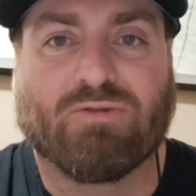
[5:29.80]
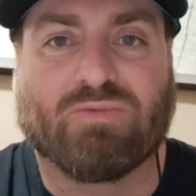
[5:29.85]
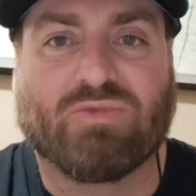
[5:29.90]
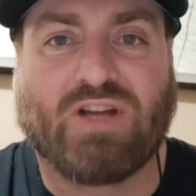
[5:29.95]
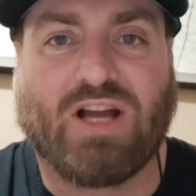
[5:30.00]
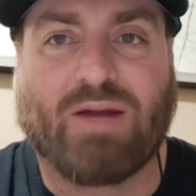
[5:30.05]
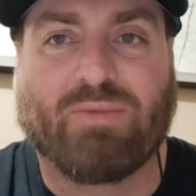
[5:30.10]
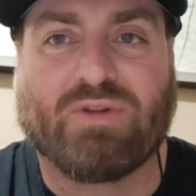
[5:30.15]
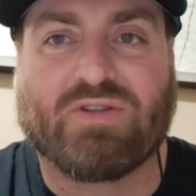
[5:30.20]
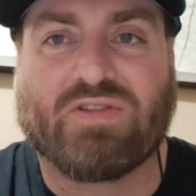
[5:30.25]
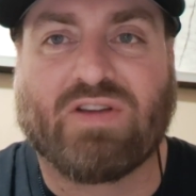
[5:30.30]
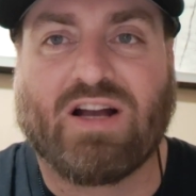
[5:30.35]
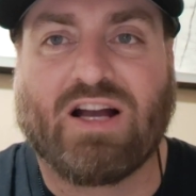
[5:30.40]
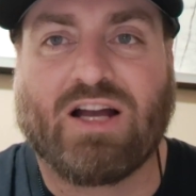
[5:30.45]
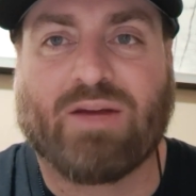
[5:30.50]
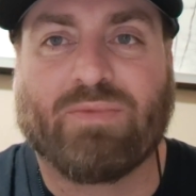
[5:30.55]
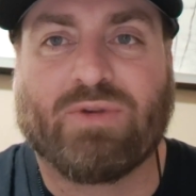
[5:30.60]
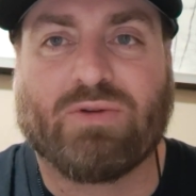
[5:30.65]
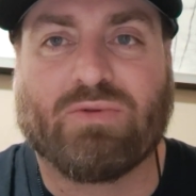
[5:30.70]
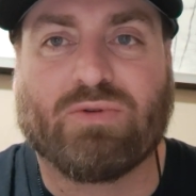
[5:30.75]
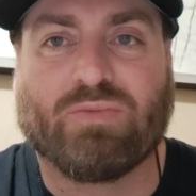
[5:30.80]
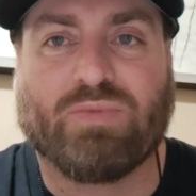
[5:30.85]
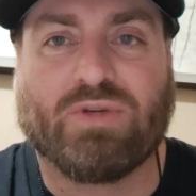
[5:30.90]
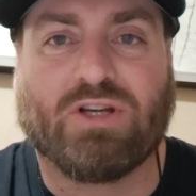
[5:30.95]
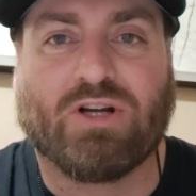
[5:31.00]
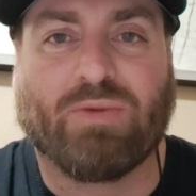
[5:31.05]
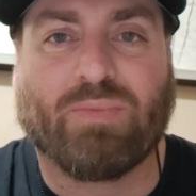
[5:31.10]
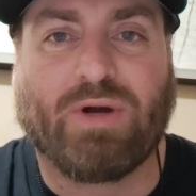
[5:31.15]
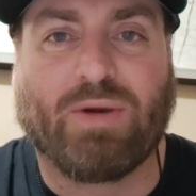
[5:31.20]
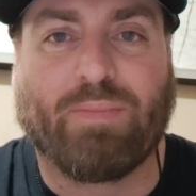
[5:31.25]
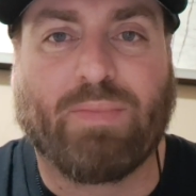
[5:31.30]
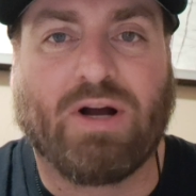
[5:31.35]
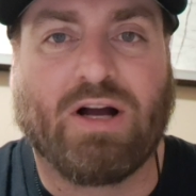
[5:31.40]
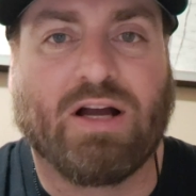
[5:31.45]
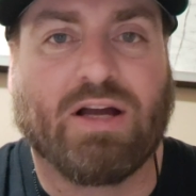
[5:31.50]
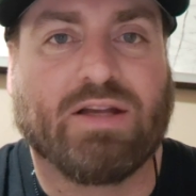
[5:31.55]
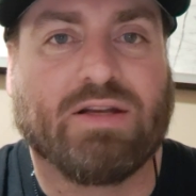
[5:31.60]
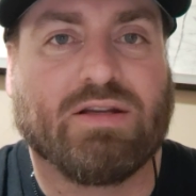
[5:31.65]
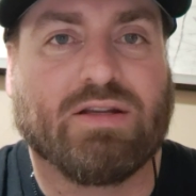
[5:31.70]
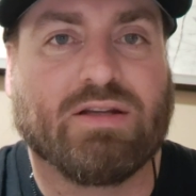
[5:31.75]
From time to time, he would be on my
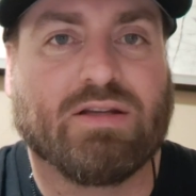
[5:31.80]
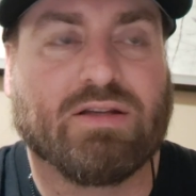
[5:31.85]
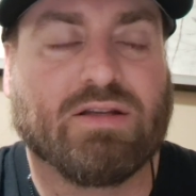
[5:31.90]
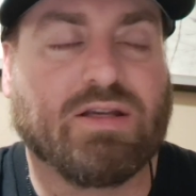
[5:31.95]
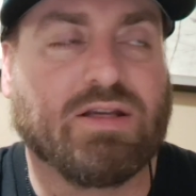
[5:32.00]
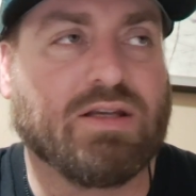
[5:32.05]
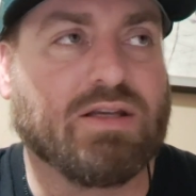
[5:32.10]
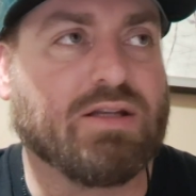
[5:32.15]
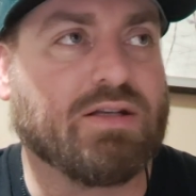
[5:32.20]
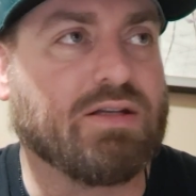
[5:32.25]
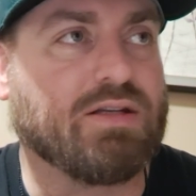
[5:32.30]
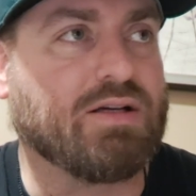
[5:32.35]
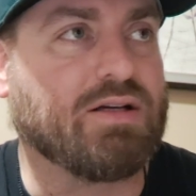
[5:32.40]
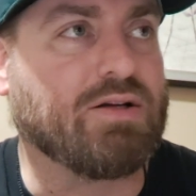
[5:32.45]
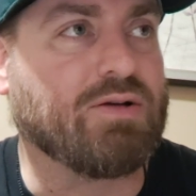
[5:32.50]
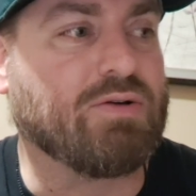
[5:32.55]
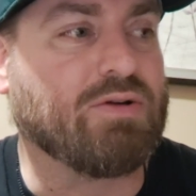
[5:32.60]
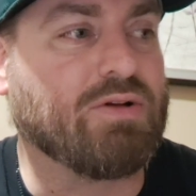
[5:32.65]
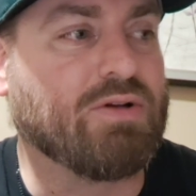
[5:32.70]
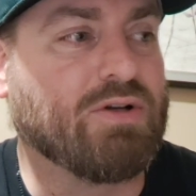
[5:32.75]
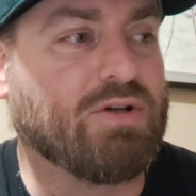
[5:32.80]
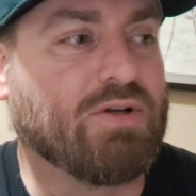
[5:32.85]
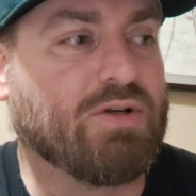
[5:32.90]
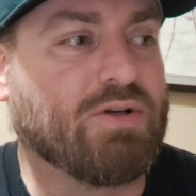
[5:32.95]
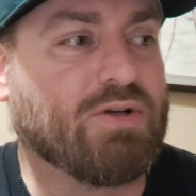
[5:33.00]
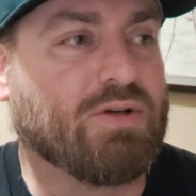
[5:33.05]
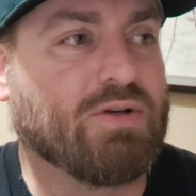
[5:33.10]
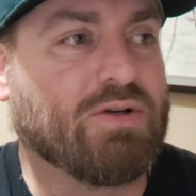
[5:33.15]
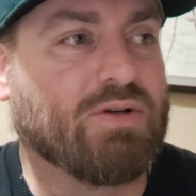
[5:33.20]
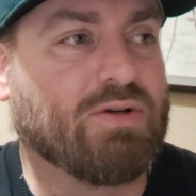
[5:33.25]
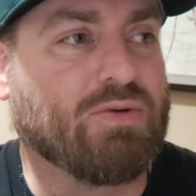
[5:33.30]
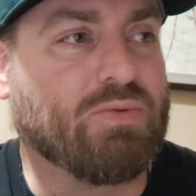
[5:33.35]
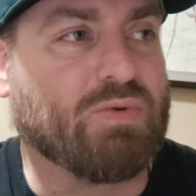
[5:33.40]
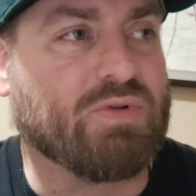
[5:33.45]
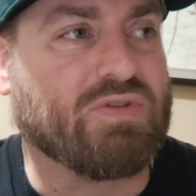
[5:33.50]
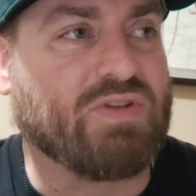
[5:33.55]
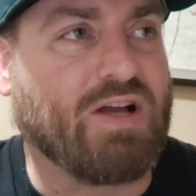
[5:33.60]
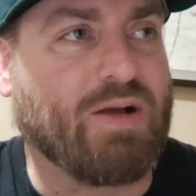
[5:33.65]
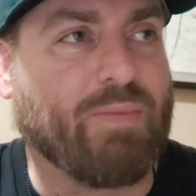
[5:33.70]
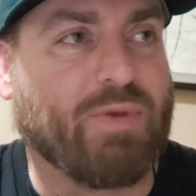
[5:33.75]
mind, and uh,
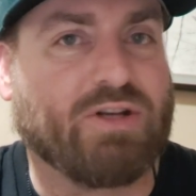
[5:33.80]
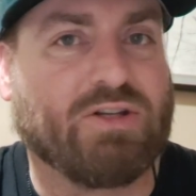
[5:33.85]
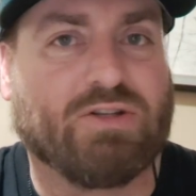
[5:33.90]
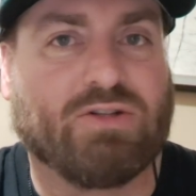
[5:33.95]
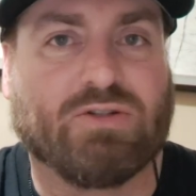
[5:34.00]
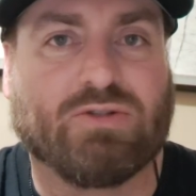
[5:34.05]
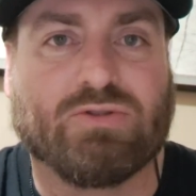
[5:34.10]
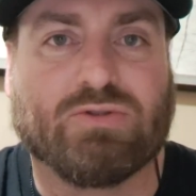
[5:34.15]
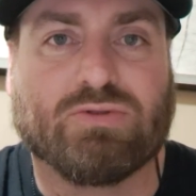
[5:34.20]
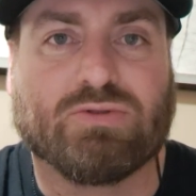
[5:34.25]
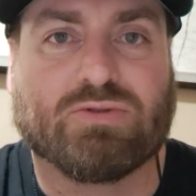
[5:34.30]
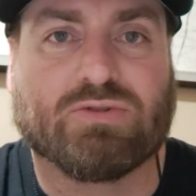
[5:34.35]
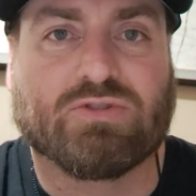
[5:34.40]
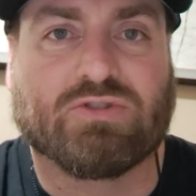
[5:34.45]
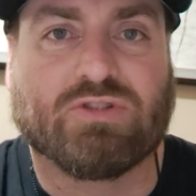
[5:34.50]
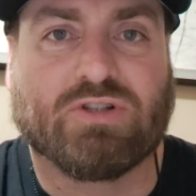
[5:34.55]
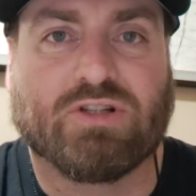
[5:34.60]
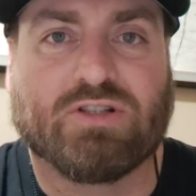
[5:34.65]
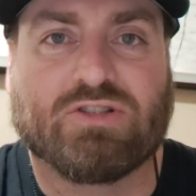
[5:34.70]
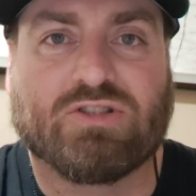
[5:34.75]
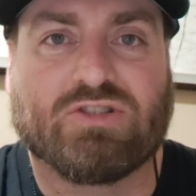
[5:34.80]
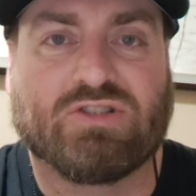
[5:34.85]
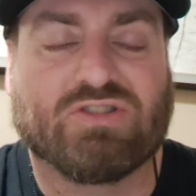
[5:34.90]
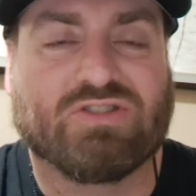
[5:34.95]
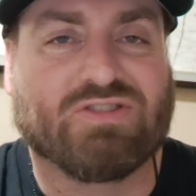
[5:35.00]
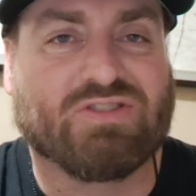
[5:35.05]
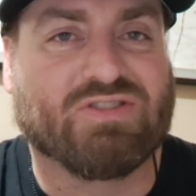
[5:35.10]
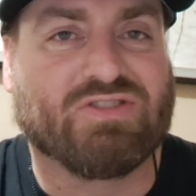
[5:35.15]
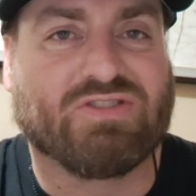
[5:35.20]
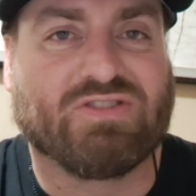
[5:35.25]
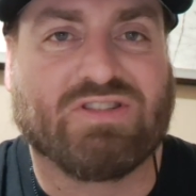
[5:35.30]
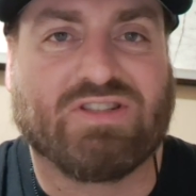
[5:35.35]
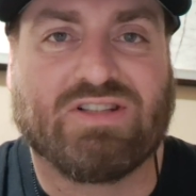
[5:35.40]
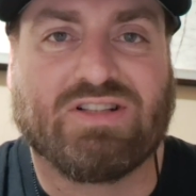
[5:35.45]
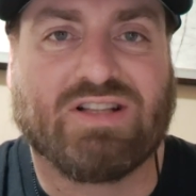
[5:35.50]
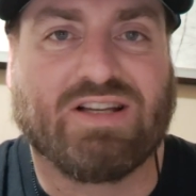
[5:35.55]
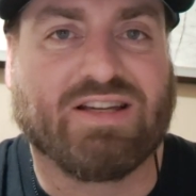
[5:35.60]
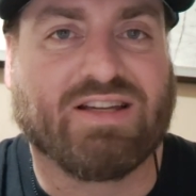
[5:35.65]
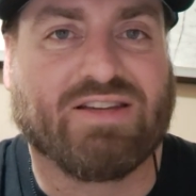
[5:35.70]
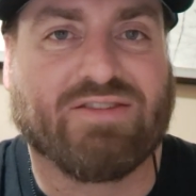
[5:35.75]
one time I did a Google search just to see
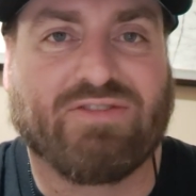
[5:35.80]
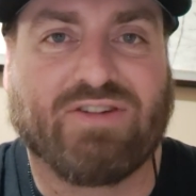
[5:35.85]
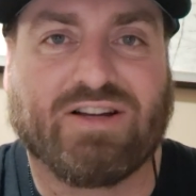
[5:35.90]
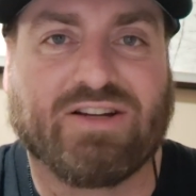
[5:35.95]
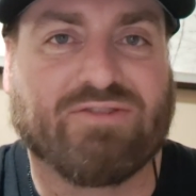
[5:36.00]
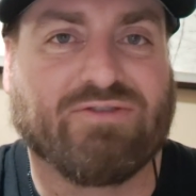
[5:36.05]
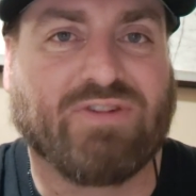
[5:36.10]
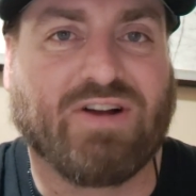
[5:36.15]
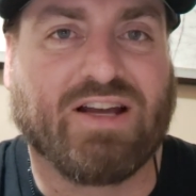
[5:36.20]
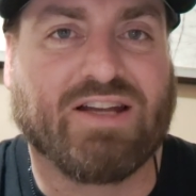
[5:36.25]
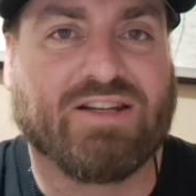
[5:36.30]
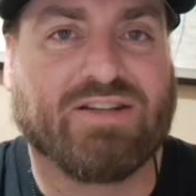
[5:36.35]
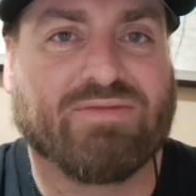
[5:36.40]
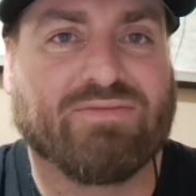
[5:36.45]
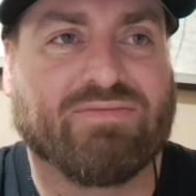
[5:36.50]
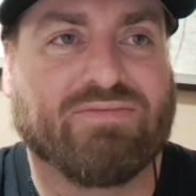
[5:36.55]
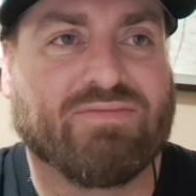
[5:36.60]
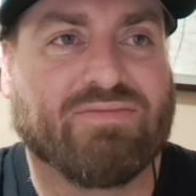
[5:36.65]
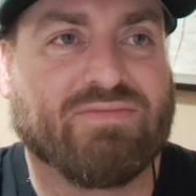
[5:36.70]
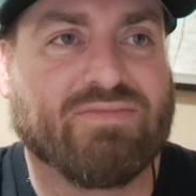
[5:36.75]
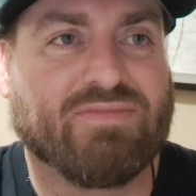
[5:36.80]
like if I could find him.